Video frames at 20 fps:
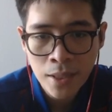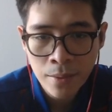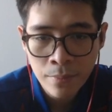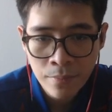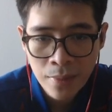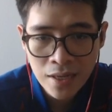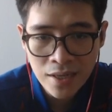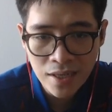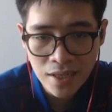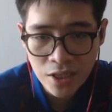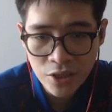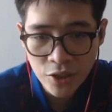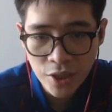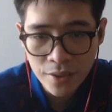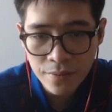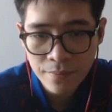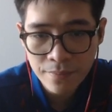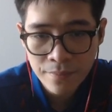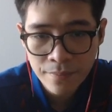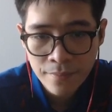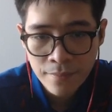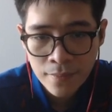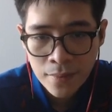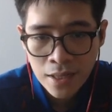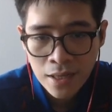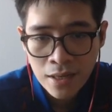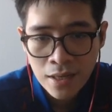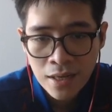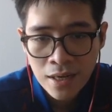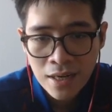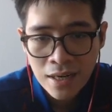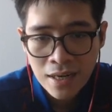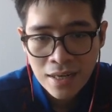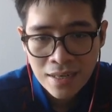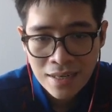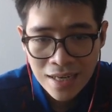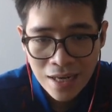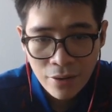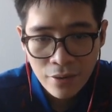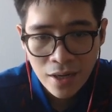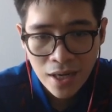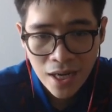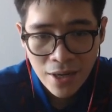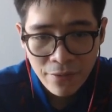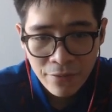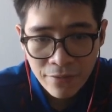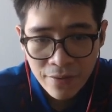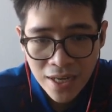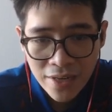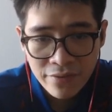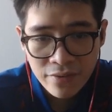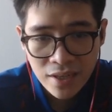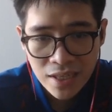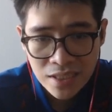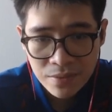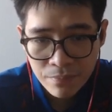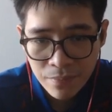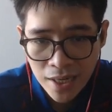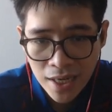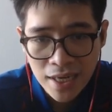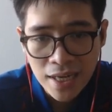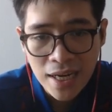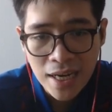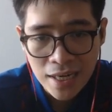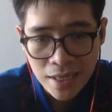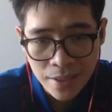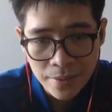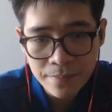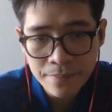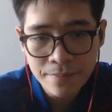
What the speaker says: My king h8. Now f5 is my idea.